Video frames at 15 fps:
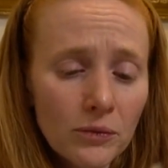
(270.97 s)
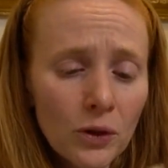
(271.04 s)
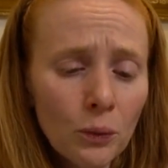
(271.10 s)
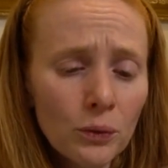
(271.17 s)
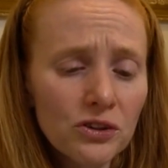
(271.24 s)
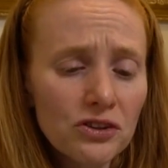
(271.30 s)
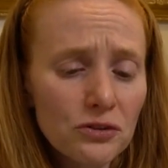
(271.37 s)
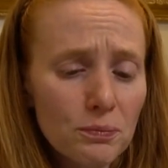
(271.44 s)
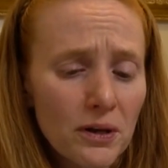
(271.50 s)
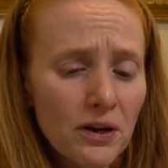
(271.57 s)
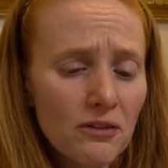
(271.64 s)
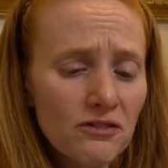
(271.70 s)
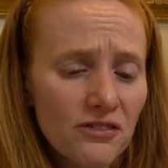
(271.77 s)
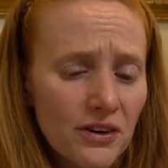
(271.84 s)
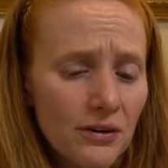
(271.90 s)
which has been
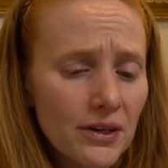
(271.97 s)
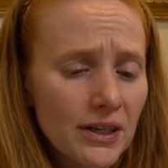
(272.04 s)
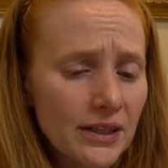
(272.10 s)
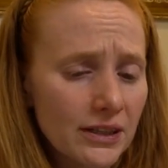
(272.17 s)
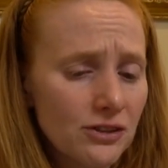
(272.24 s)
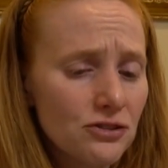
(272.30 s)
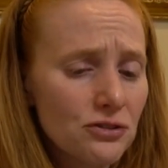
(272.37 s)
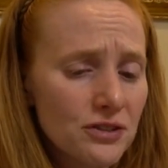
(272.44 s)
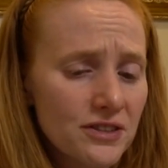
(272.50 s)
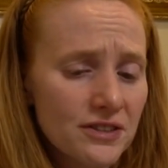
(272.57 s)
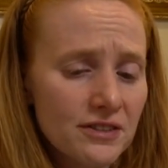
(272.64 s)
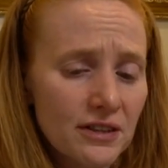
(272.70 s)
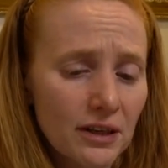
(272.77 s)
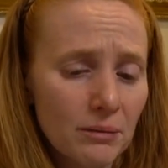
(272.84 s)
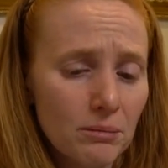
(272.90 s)
a very
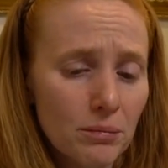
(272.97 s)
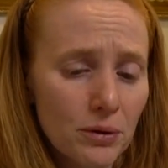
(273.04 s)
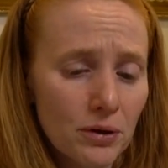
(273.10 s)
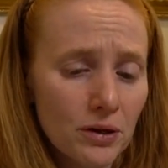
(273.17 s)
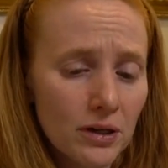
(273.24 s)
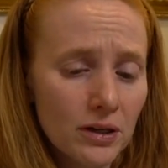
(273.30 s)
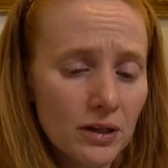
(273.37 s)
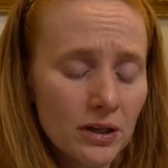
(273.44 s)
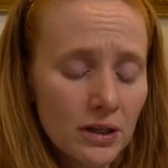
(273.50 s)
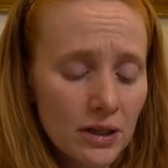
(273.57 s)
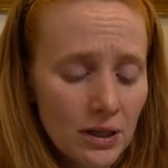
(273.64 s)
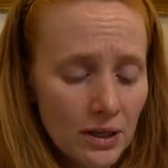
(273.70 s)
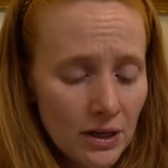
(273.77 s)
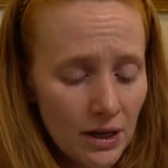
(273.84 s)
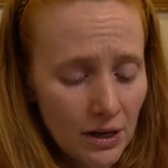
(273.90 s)
interesting book
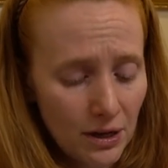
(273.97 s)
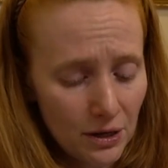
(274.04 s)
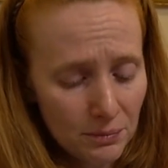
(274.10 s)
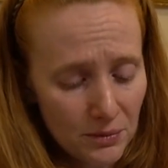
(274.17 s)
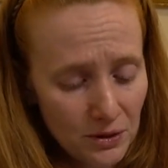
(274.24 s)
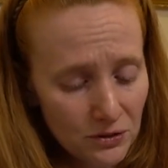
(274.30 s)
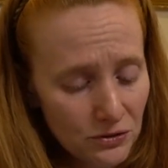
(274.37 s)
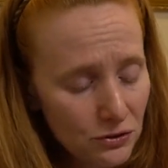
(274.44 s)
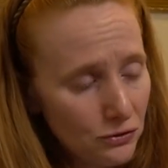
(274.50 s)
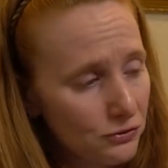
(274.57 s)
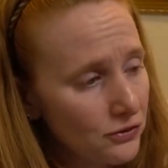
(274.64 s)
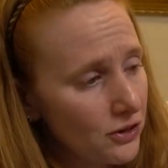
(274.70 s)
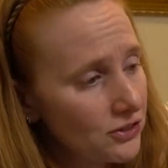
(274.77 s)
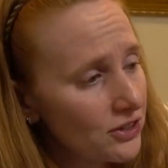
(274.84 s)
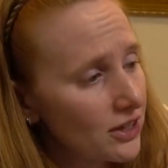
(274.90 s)
um, so
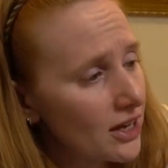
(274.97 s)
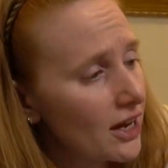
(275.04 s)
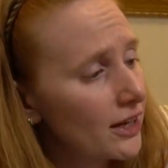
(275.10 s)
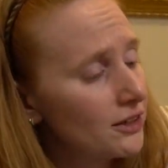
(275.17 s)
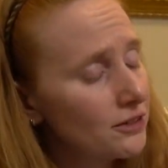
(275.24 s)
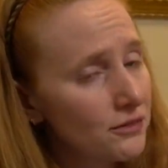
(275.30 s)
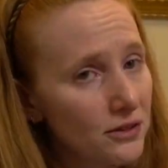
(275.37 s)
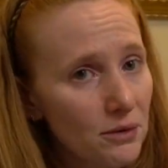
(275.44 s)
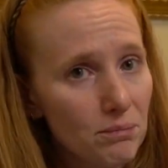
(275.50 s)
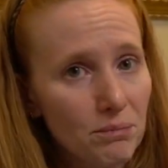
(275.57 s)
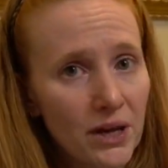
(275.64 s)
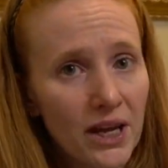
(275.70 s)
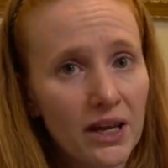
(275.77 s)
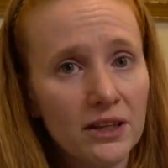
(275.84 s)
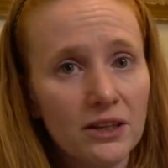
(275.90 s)
far to kind of
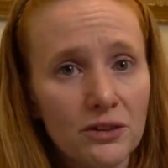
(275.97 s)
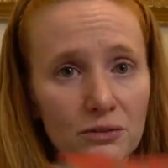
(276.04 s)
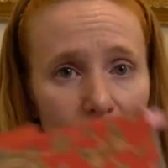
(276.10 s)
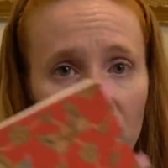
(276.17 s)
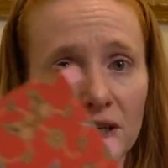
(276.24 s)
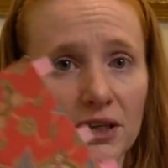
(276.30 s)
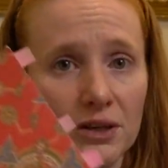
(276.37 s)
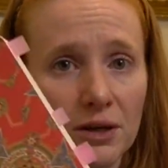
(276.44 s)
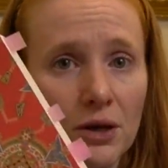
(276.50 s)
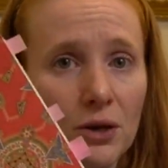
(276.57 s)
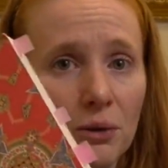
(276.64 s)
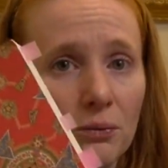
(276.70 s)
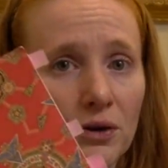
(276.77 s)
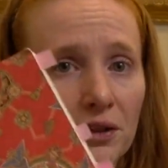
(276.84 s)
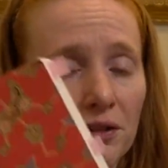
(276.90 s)
companion read
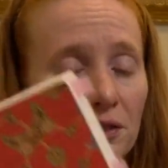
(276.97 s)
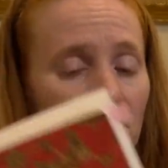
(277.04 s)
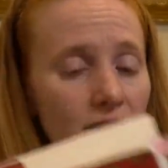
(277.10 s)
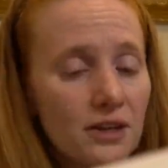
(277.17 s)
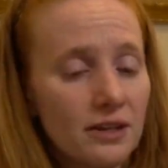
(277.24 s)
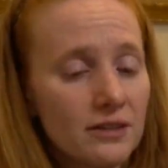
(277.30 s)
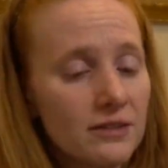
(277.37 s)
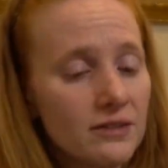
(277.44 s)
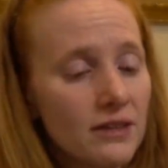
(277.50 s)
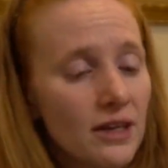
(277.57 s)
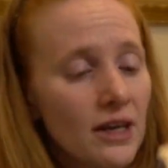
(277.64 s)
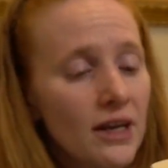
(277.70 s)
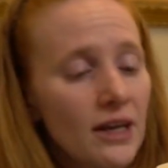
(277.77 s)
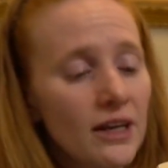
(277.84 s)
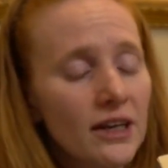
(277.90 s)
with this.
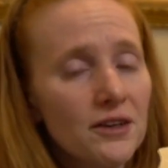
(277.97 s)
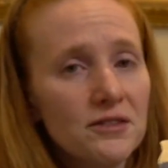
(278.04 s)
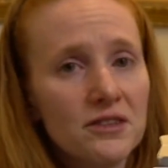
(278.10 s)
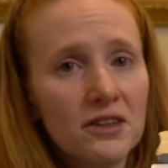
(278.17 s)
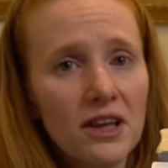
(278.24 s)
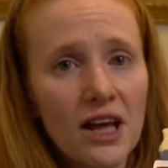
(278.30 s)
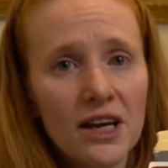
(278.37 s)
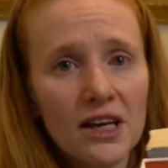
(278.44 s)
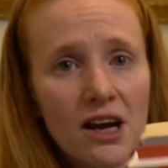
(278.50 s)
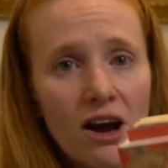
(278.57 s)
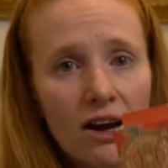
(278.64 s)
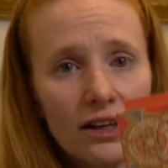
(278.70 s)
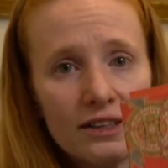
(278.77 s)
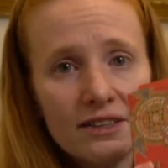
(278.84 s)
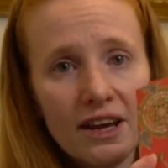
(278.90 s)
It gives a lot of
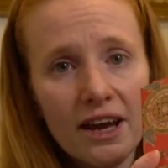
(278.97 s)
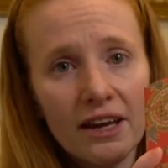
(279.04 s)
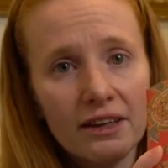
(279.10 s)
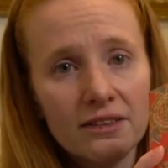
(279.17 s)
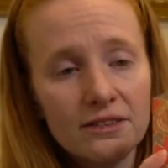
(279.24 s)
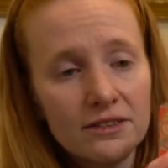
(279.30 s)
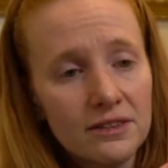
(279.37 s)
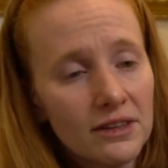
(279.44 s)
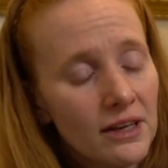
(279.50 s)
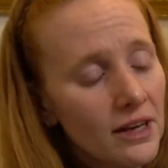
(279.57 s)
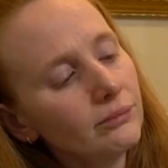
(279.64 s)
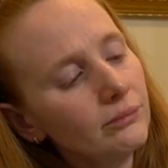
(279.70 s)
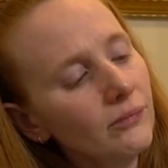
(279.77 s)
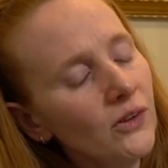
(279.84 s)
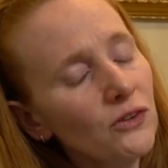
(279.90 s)
context.
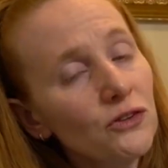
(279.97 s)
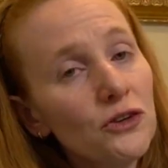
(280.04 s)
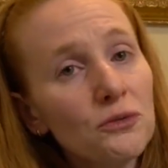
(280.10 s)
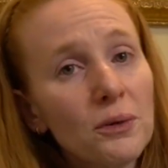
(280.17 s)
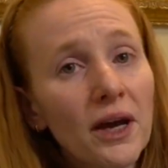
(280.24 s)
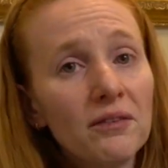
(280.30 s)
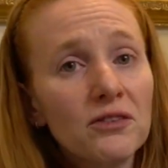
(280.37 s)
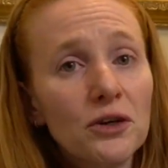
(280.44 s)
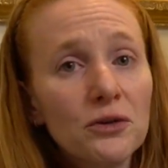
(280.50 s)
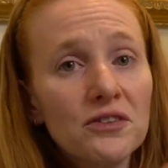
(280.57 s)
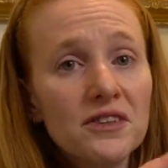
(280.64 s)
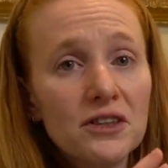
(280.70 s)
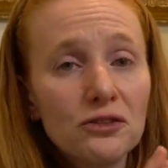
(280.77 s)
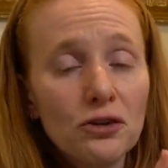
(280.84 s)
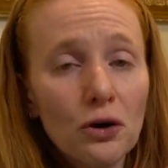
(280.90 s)
Excuse me, I've noticed
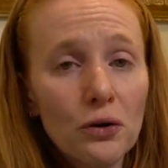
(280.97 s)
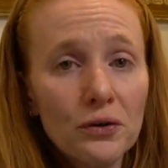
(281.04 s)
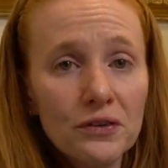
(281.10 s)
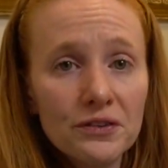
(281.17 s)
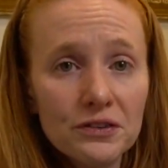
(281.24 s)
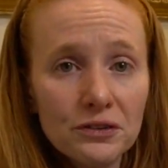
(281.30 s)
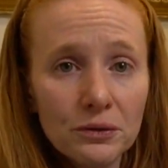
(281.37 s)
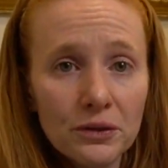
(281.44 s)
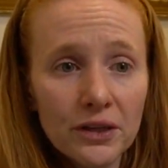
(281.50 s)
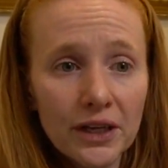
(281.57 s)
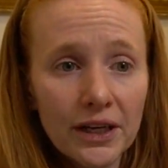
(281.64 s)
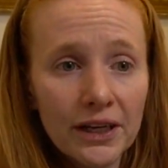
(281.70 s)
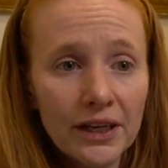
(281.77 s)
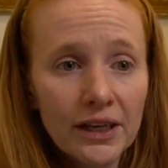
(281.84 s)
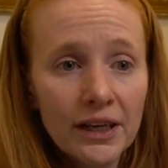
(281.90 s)
that
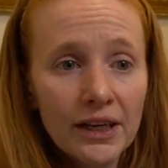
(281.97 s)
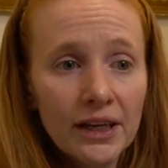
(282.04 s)
Tolstoy